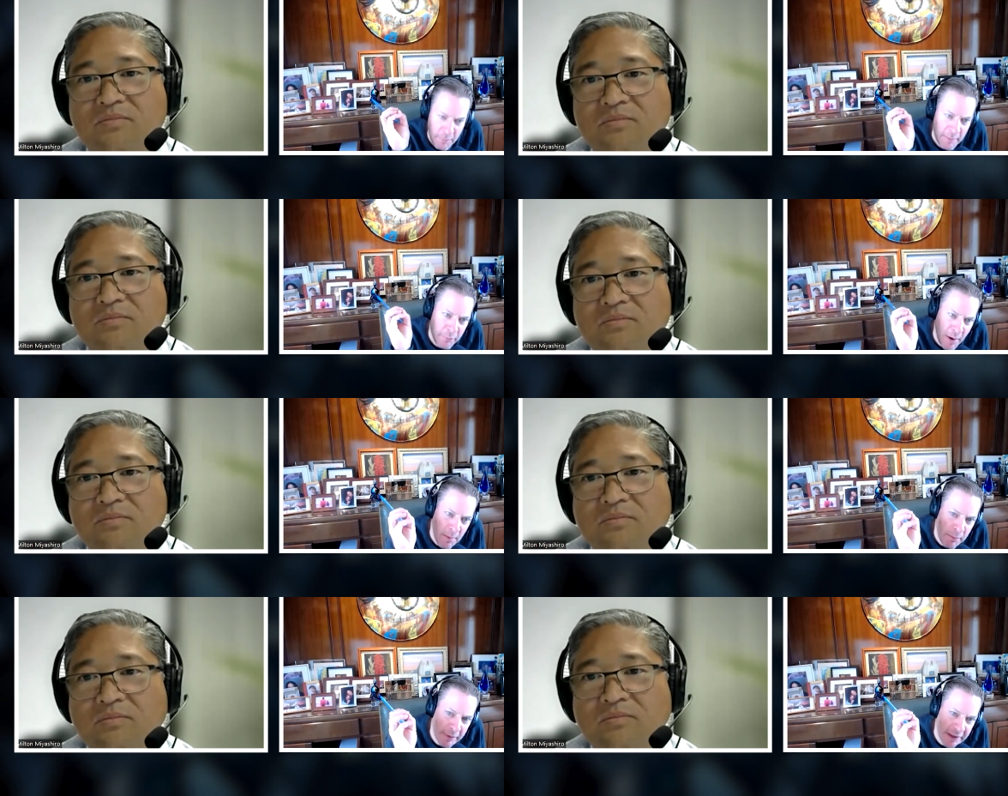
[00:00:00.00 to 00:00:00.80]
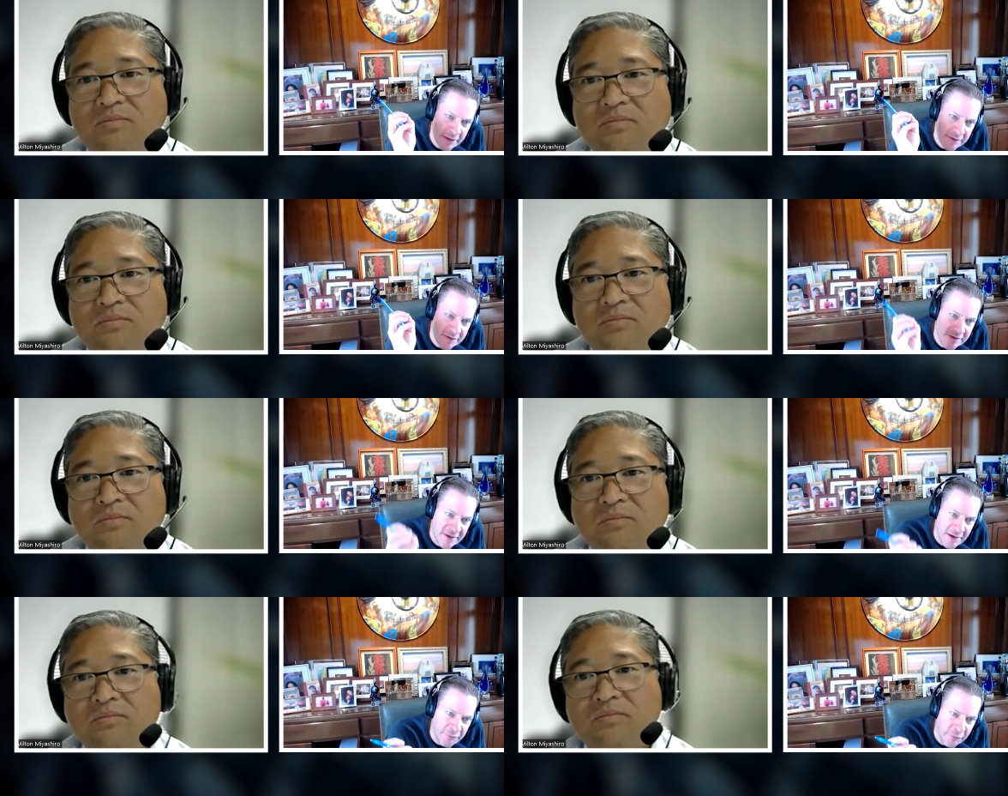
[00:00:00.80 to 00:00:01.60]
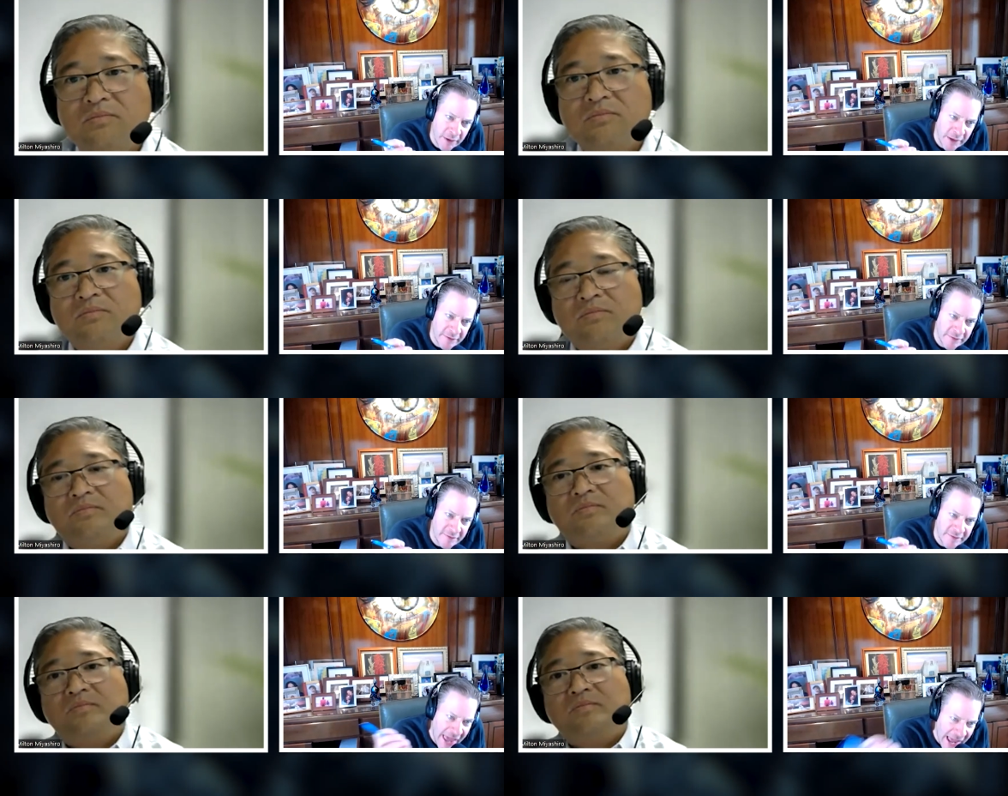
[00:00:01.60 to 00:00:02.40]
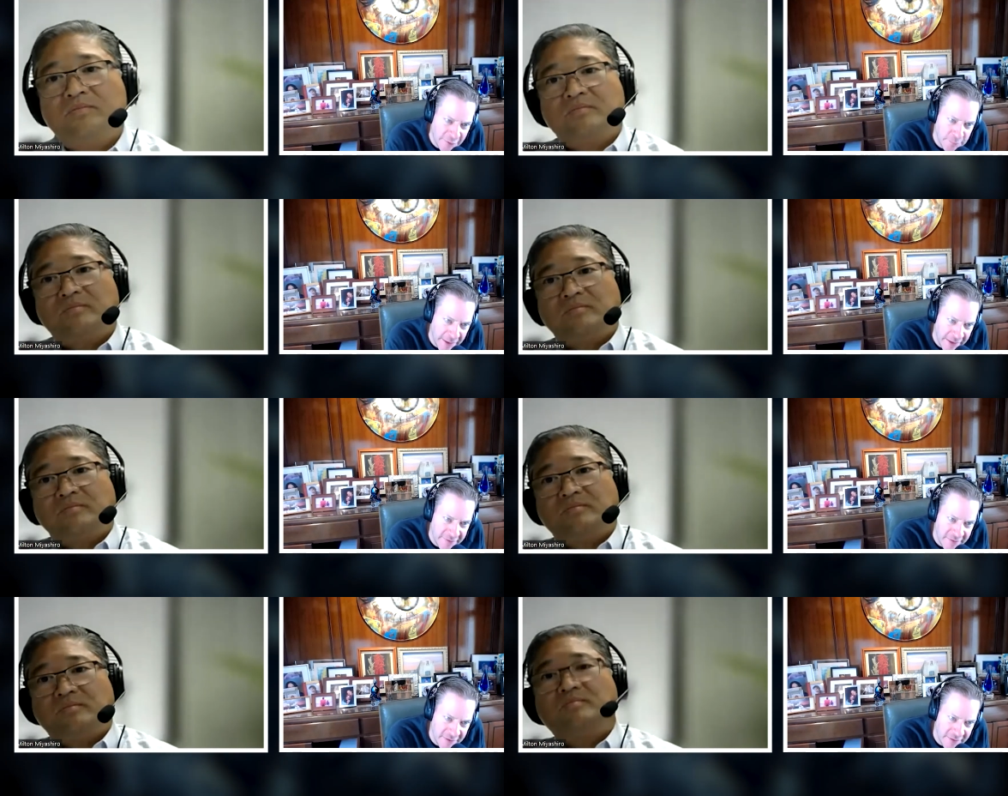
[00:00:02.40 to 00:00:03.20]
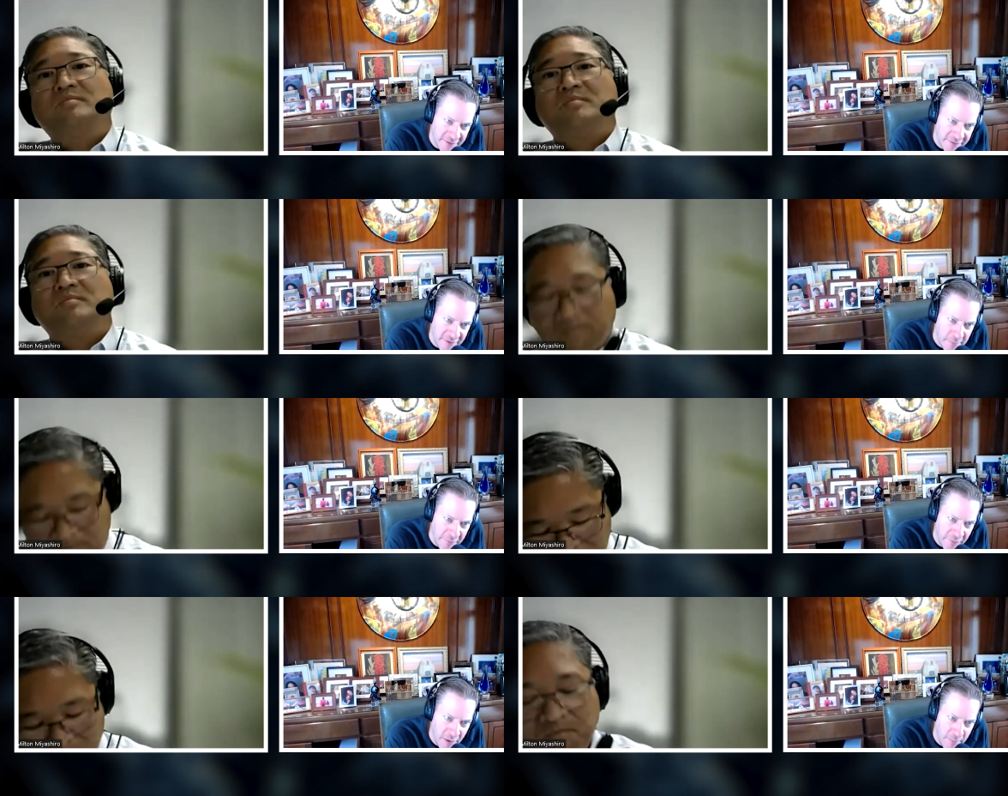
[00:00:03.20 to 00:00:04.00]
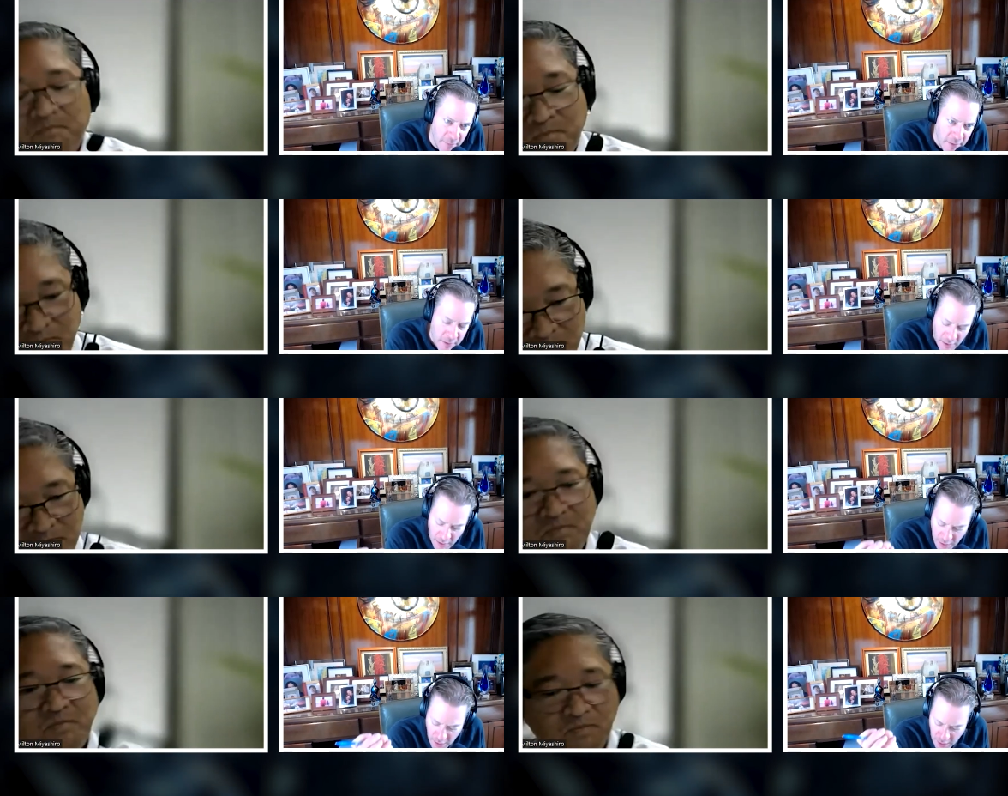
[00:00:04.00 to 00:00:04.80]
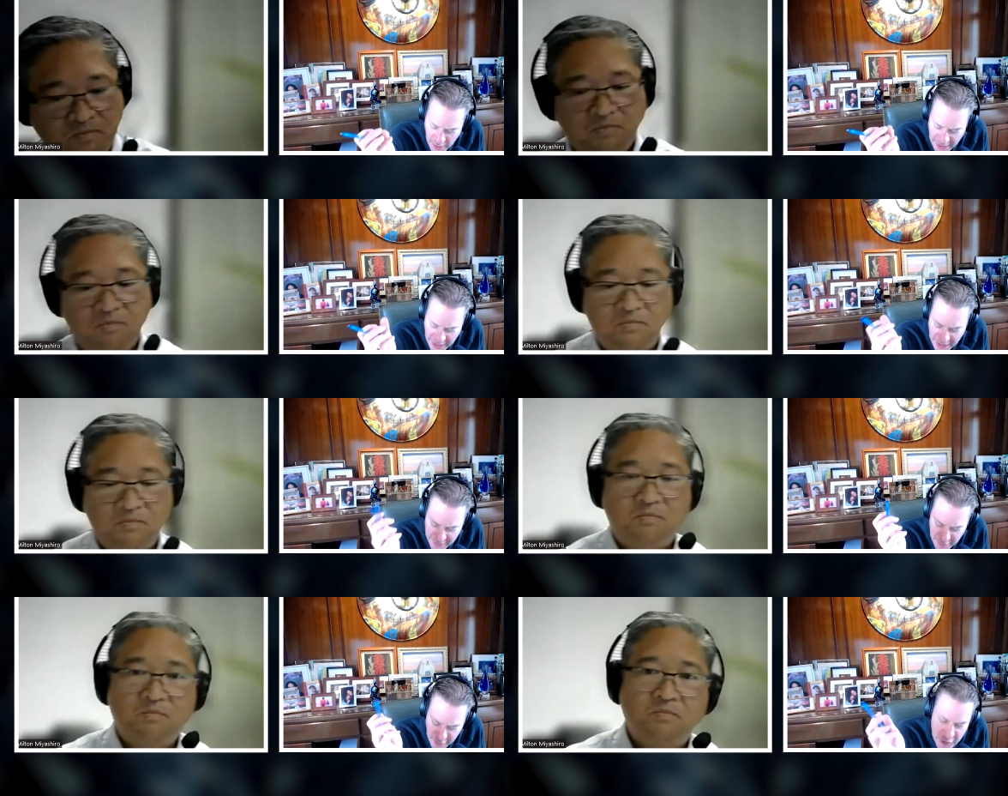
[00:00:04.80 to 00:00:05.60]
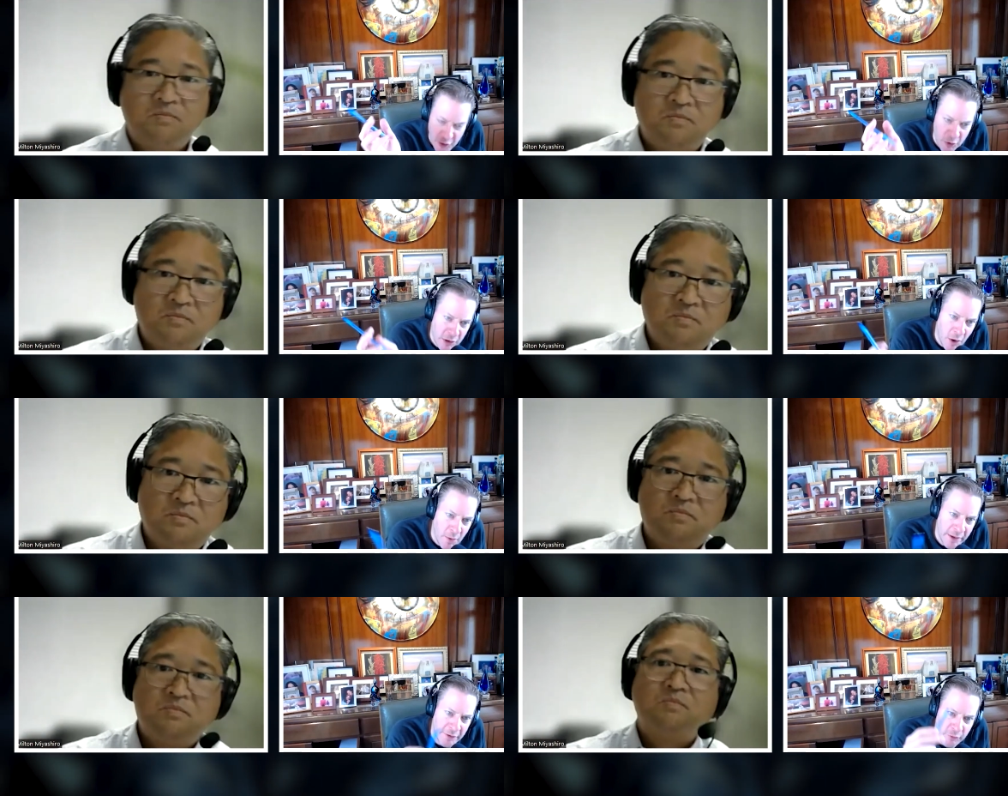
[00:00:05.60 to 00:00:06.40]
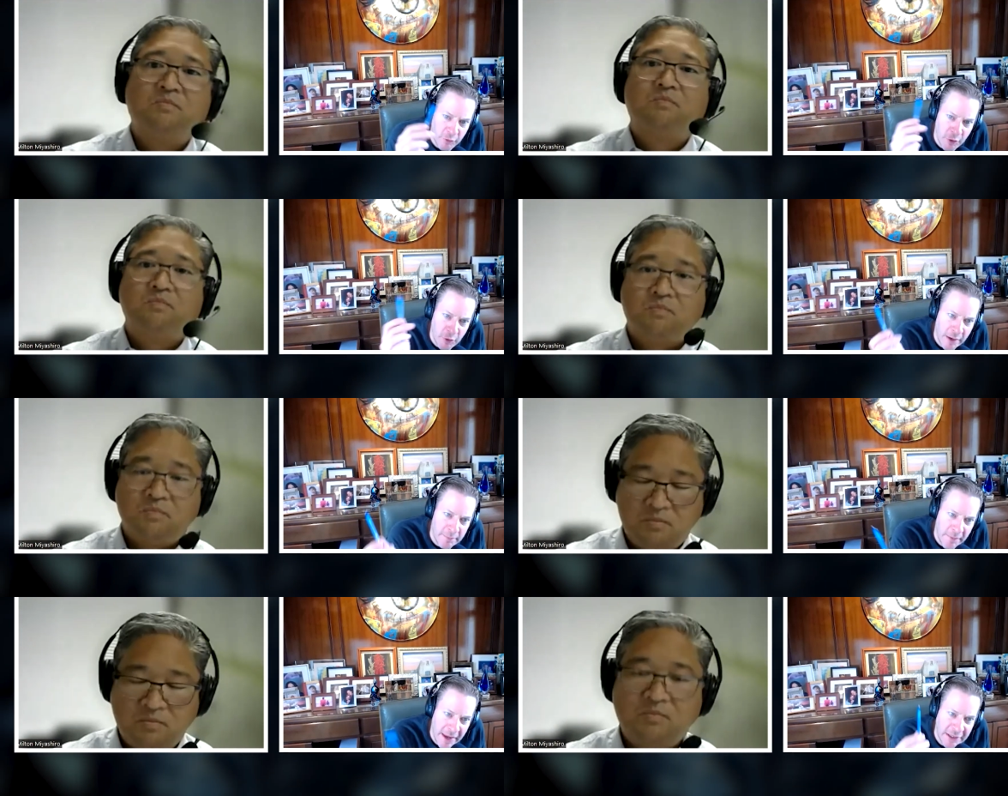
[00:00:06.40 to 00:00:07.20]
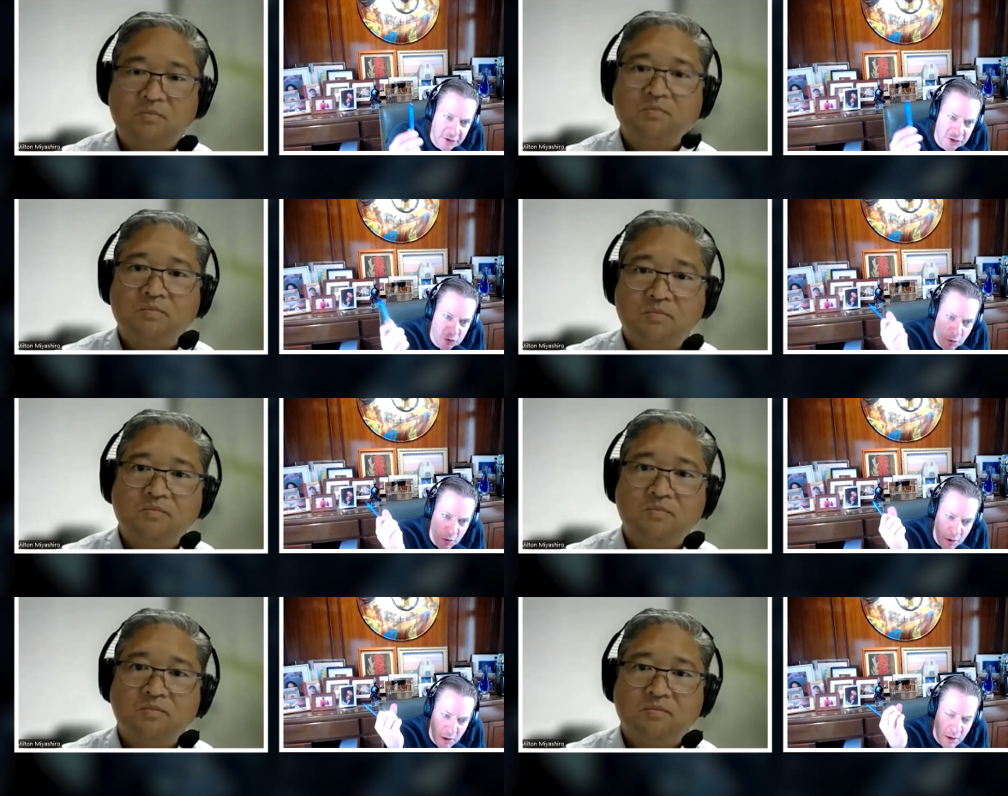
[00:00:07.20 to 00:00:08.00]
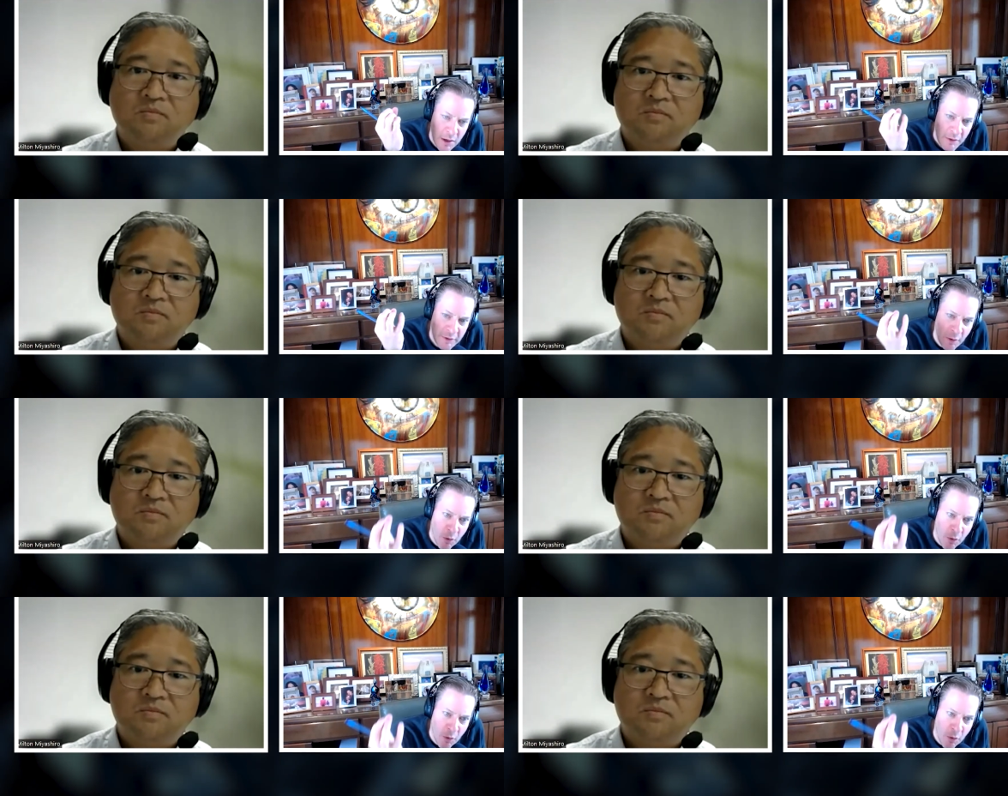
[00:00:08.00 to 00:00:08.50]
Speaker 1: but probably different tax bases. Some of them. Uh, and you're going through and making sure the